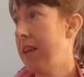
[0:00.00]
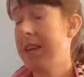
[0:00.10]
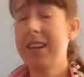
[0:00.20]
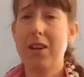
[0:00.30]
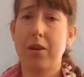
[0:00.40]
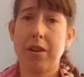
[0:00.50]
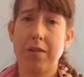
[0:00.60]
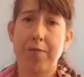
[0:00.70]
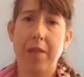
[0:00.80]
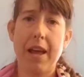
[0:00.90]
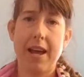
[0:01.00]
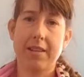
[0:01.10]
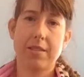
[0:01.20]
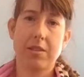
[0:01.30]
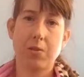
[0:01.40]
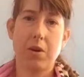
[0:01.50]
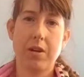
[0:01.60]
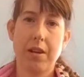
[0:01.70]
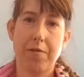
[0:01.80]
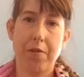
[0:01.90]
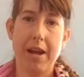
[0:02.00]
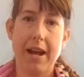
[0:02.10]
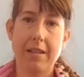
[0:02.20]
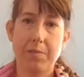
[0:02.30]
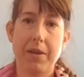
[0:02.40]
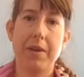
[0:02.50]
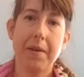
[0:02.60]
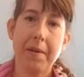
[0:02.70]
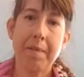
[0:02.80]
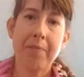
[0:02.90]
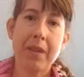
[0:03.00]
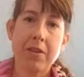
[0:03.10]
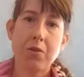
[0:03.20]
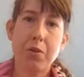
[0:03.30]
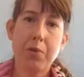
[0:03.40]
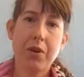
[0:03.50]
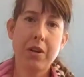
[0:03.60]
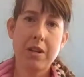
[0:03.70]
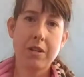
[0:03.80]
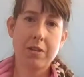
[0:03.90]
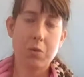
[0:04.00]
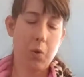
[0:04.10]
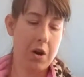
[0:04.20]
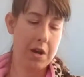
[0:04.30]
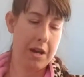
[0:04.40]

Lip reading: think he called it a swan neck flask. But so he put it in the swan